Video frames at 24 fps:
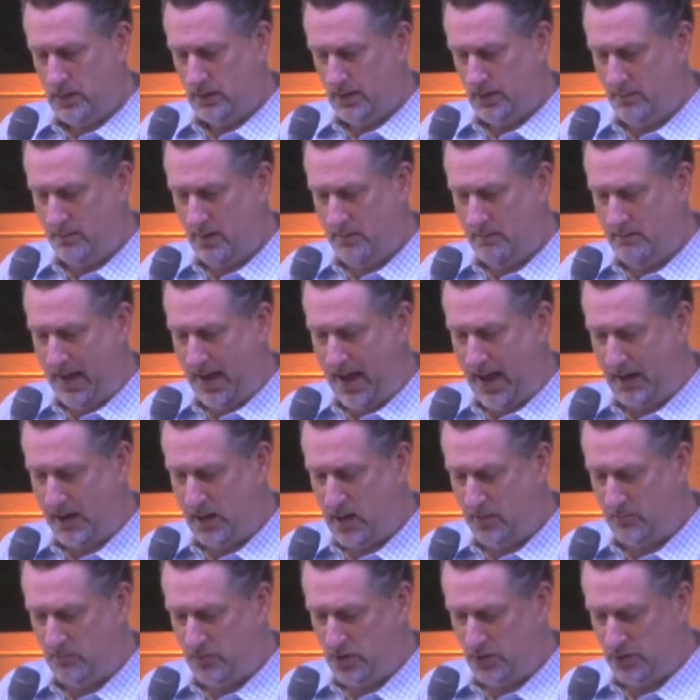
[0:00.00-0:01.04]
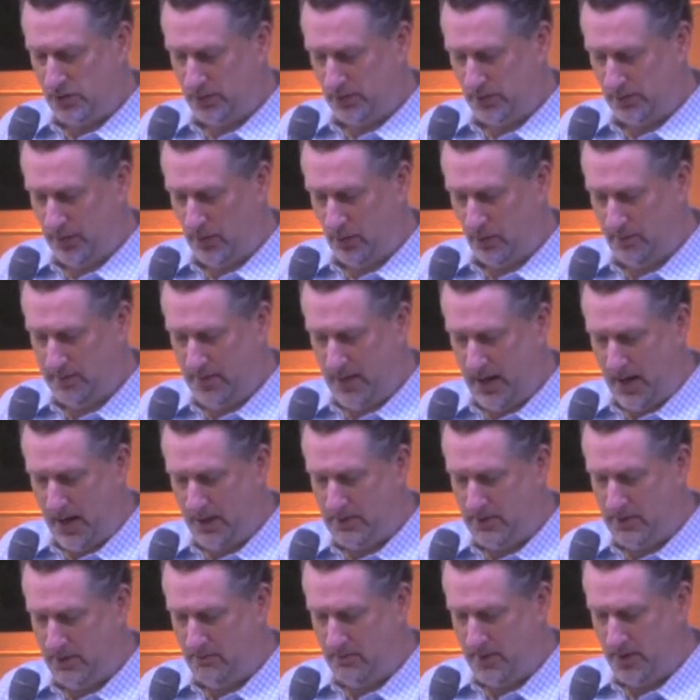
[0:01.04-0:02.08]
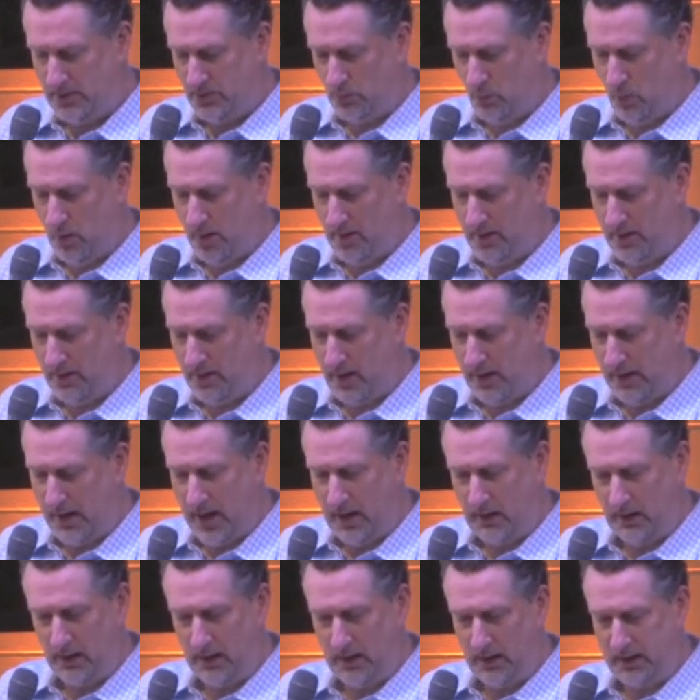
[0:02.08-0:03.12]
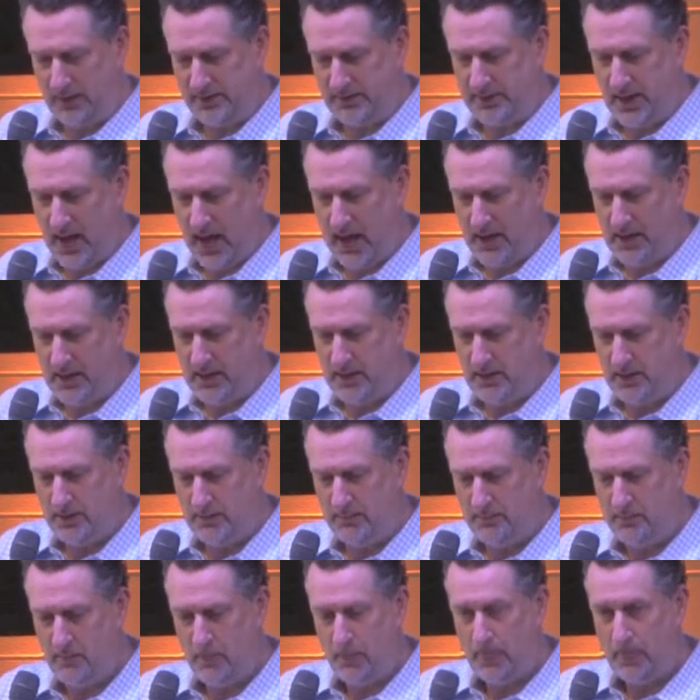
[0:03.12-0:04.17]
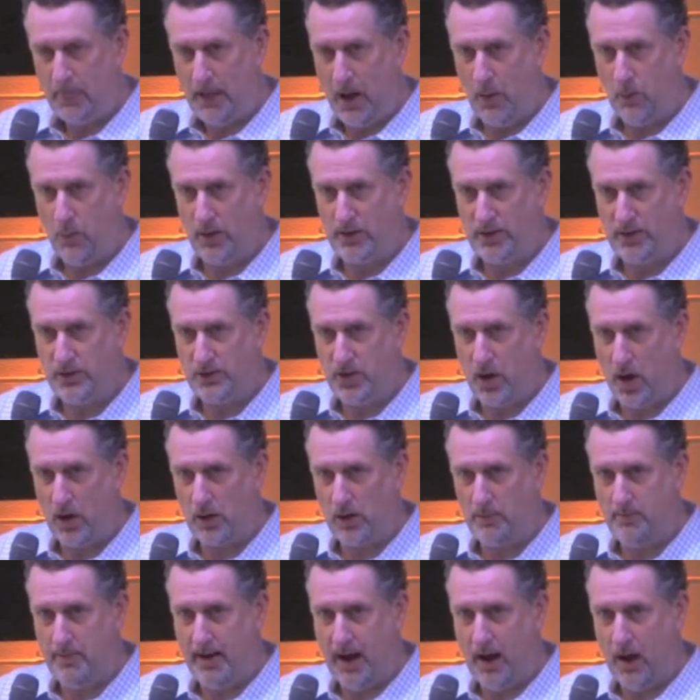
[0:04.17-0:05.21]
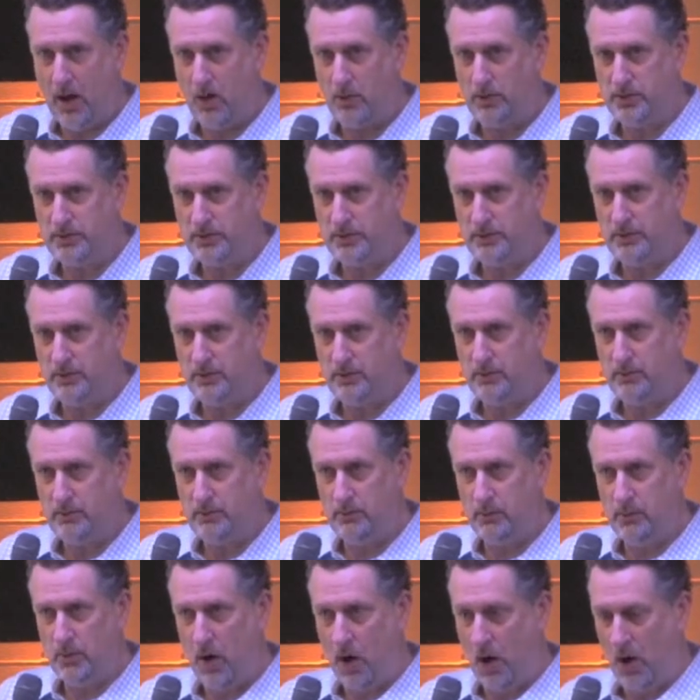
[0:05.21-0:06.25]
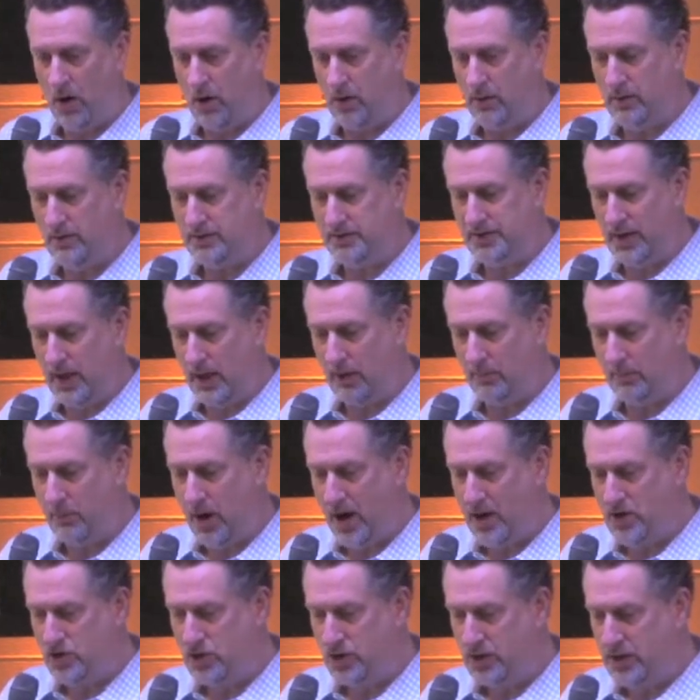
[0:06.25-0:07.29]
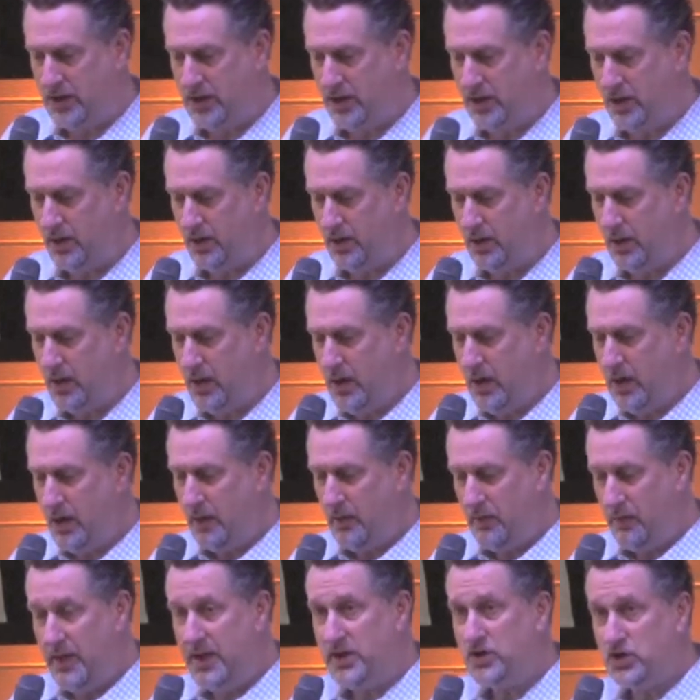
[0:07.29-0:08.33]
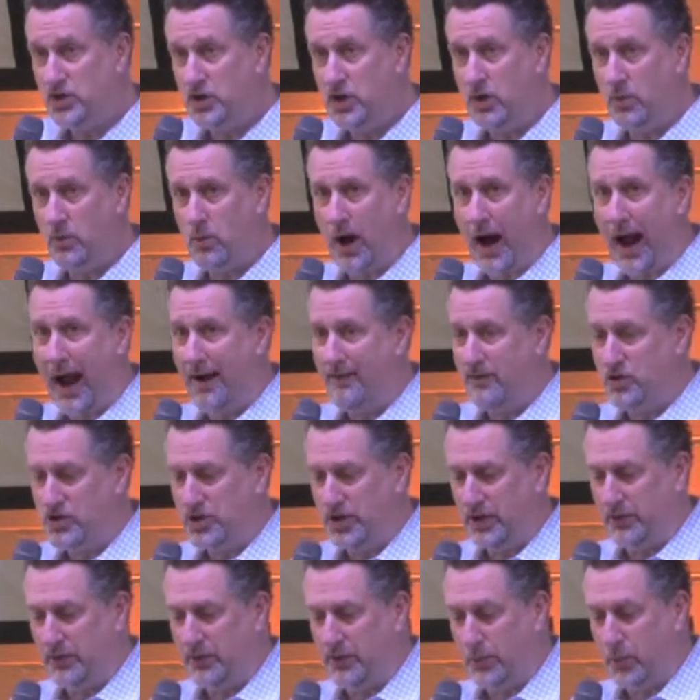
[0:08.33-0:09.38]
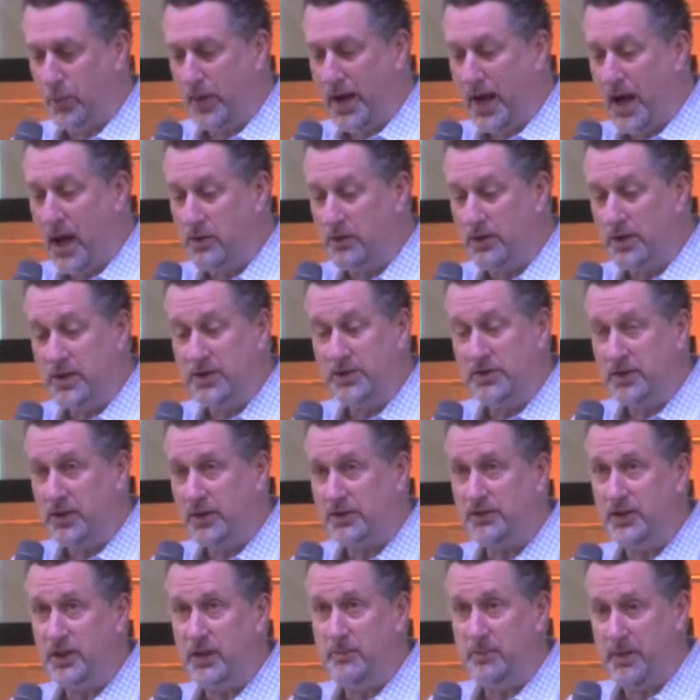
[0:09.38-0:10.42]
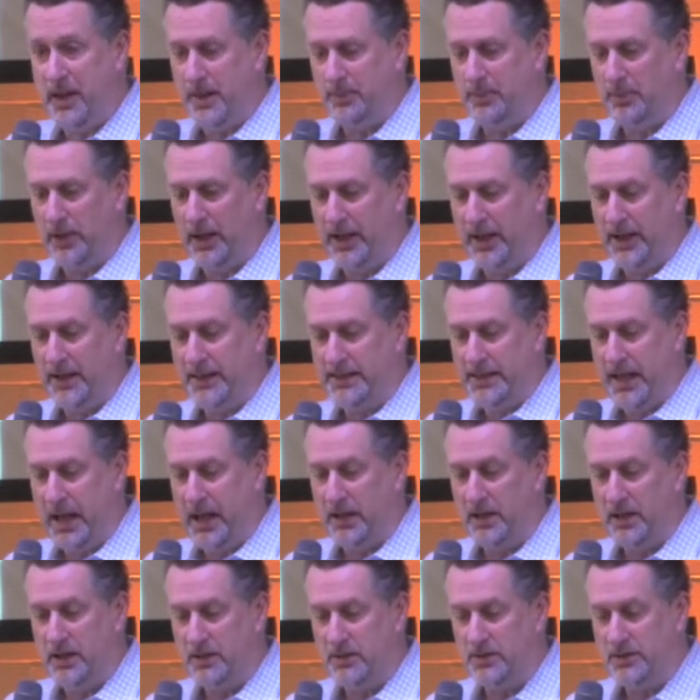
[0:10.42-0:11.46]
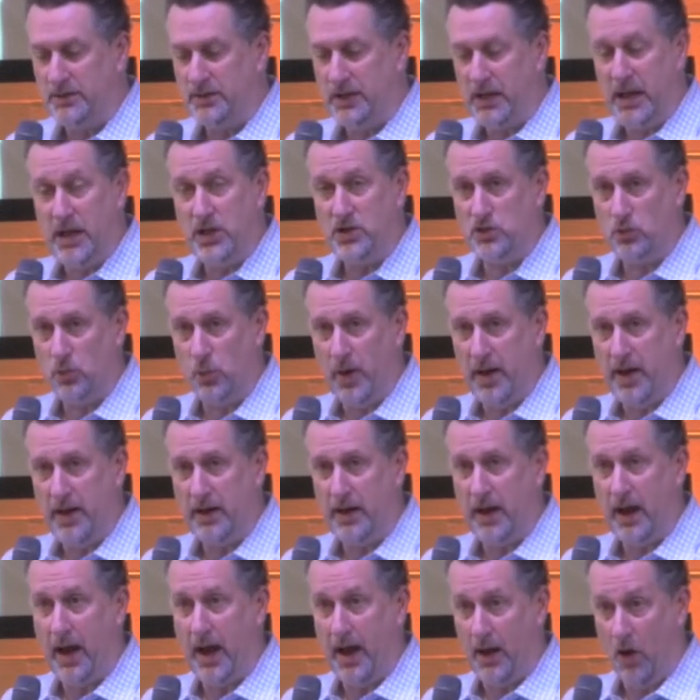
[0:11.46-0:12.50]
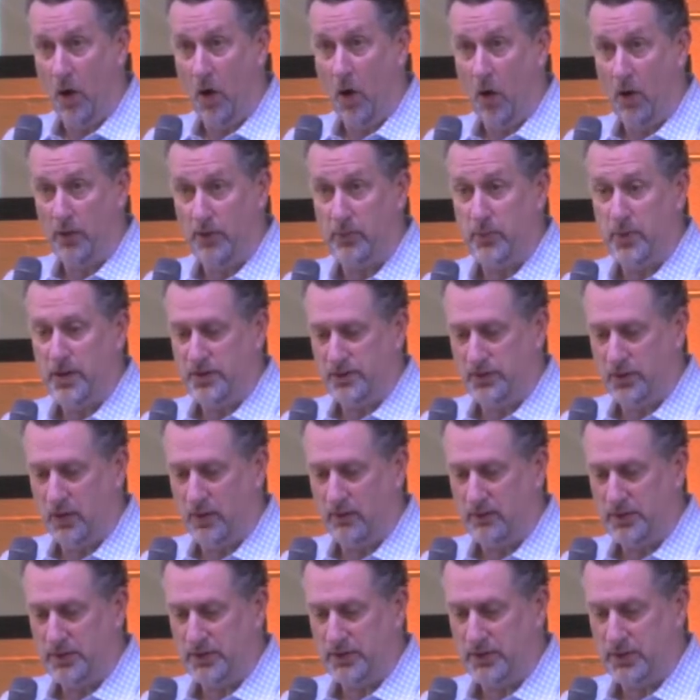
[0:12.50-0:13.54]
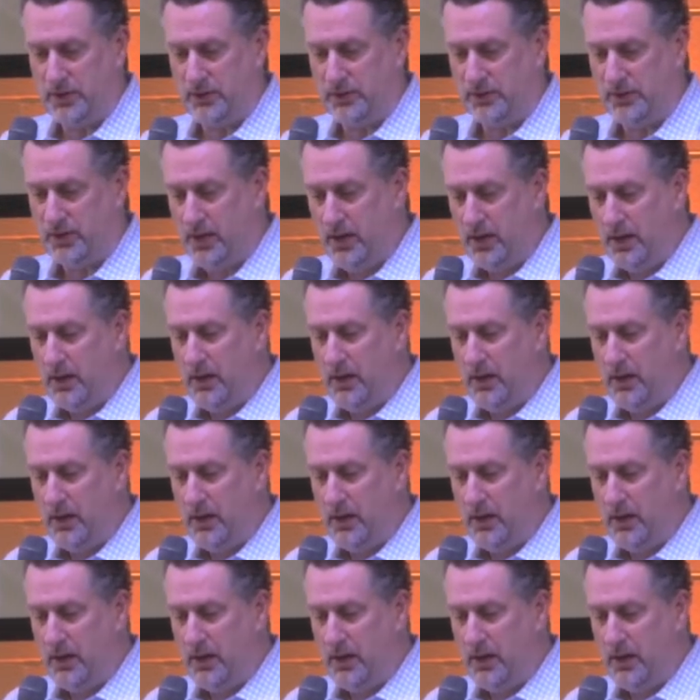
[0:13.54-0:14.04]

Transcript: Let me back up just a little bit. I did miss one thing. I got a little excited. I wanted to talk about our celebration here. This year, we're averaging 360 people in attendance each week at all three services.